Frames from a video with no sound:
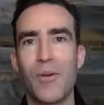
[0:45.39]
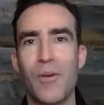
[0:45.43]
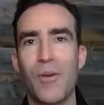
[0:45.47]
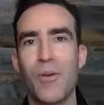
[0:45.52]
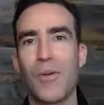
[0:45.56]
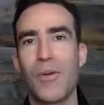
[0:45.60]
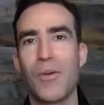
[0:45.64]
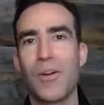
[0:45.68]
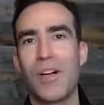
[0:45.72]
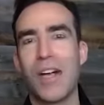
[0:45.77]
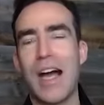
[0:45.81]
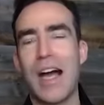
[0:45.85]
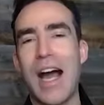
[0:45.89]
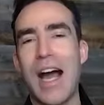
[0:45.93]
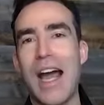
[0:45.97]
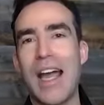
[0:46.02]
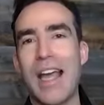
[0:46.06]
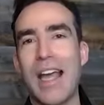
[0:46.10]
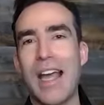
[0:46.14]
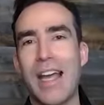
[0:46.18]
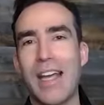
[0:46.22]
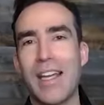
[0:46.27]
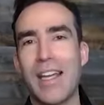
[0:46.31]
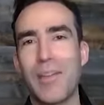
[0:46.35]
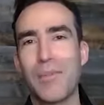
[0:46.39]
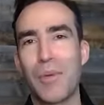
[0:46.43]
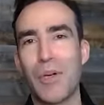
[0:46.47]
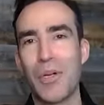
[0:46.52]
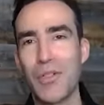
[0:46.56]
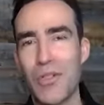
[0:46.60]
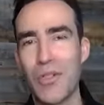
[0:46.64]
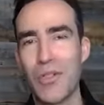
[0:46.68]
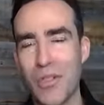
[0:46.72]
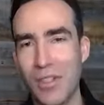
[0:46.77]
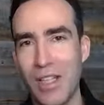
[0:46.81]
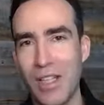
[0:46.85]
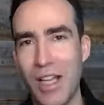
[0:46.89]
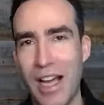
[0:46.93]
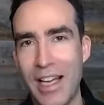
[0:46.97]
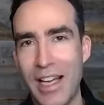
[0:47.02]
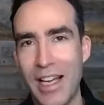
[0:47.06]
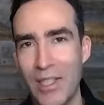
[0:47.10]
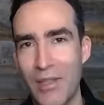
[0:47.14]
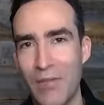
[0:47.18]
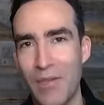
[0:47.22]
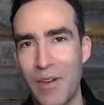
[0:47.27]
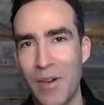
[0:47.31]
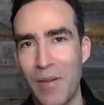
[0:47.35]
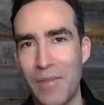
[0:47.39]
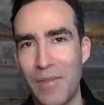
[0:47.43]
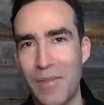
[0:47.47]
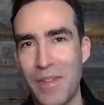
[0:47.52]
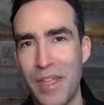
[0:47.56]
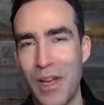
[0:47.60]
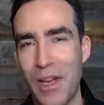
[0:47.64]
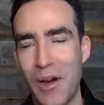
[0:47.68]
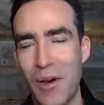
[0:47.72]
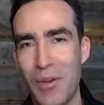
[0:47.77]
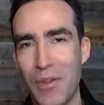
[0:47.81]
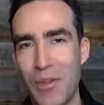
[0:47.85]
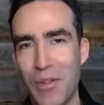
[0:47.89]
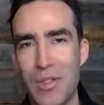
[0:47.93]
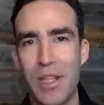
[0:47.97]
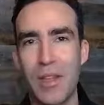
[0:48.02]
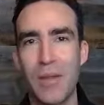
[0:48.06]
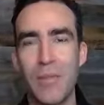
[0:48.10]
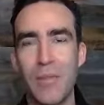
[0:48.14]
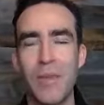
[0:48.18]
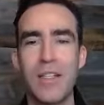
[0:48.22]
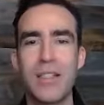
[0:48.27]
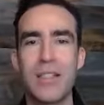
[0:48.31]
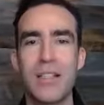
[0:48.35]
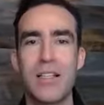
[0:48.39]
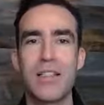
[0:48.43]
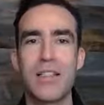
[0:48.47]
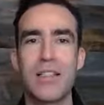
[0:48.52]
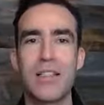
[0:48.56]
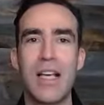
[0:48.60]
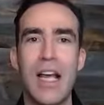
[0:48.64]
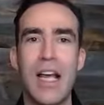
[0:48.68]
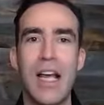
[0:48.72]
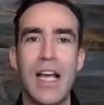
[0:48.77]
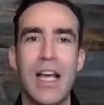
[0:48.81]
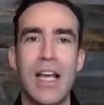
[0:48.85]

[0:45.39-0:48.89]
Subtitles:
or high-end personal lines from the owners of the business,